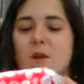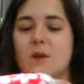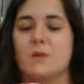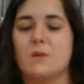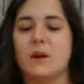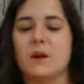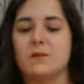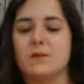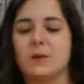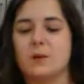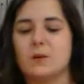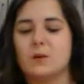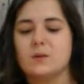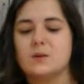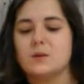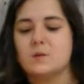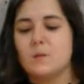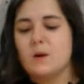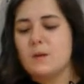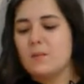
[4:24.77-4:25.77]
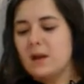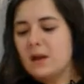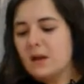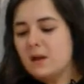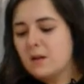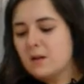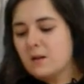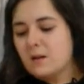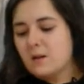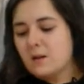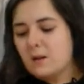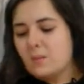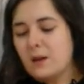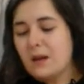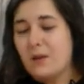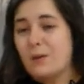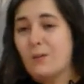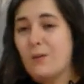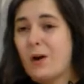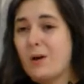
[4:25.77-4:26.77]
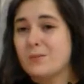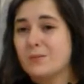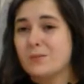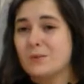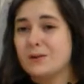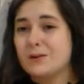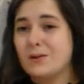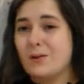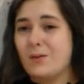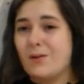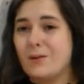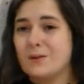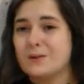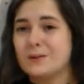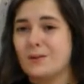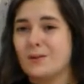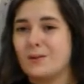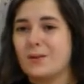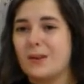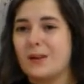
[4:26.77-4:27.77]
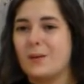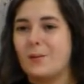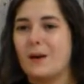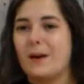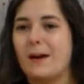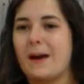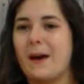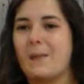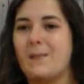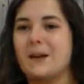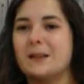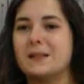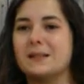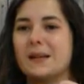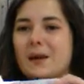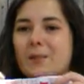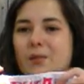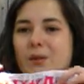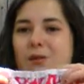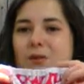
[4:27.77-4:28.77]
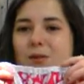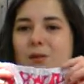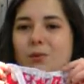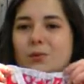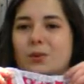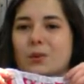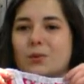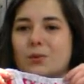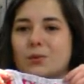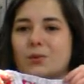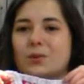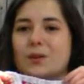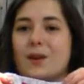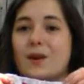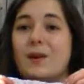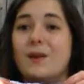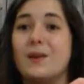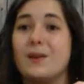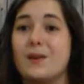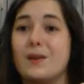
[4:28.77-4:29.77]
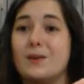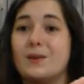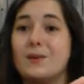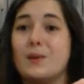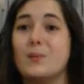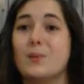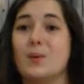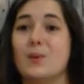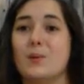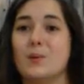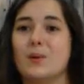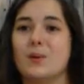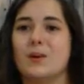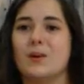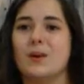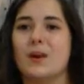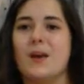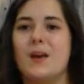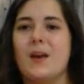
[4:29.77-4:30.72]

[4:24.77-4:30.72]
Whenever you go swimming, I bet you probably don't also think about how many diapers you use in the pool.